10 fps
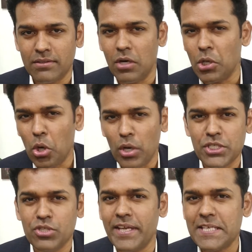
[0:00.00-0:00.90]
the
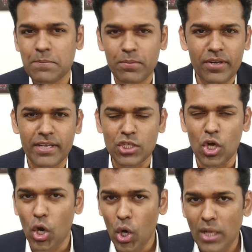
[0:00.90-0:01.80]
knowledge, the experience,
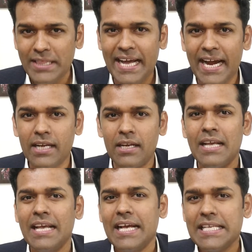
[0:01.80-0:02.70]
all that
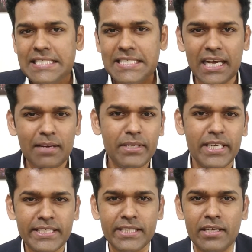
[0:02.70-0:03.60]
has
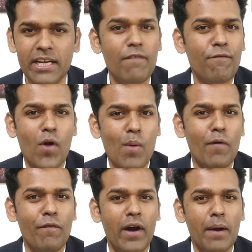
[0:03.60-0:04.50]
culminated in form
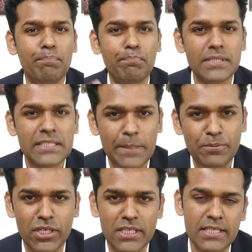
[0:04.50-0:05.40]
of a
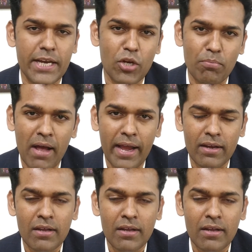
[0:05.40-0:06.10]
perception inside your mind